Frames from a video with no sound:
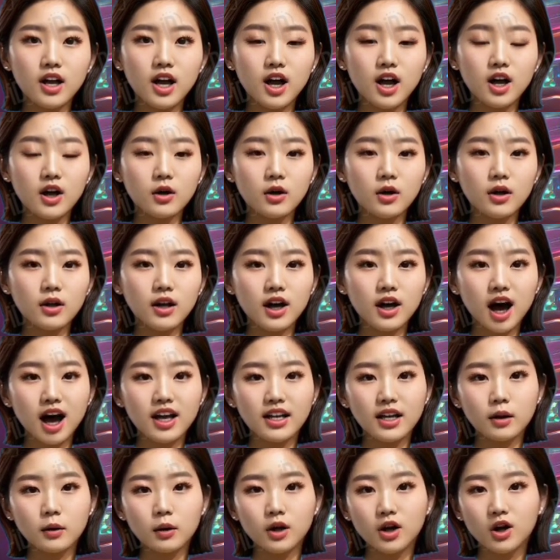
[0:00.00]
video,
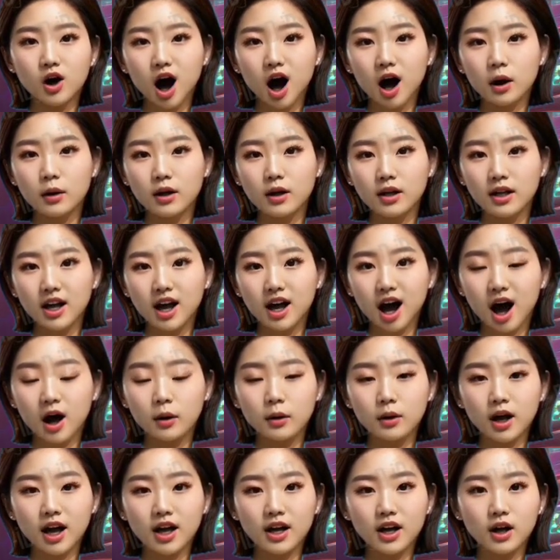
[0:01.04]
and subscribe to stay
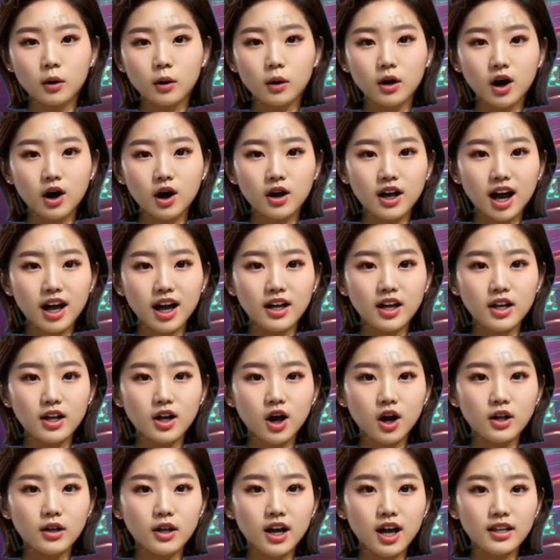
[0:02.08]
updated with our latest
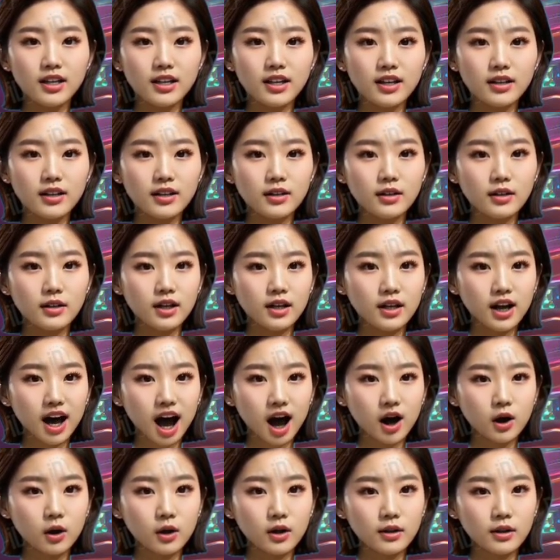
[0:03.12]
content.
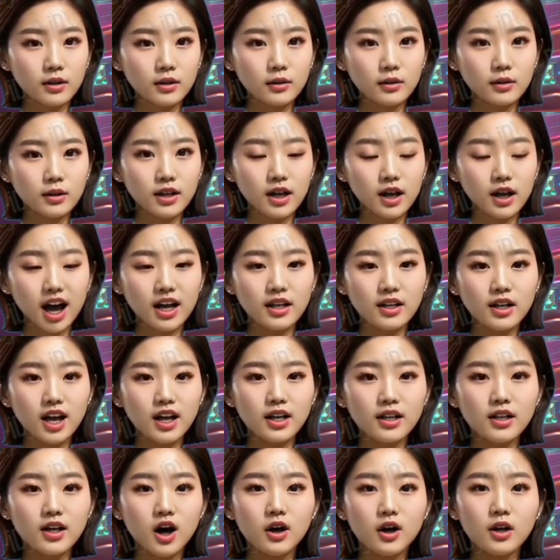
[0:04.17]
Now, let's
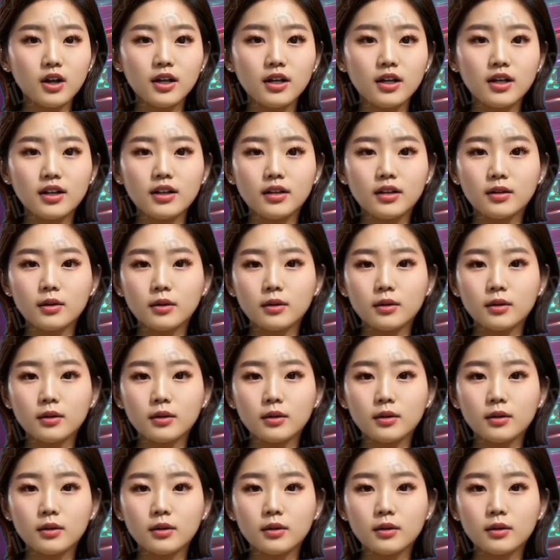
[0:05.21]
get started.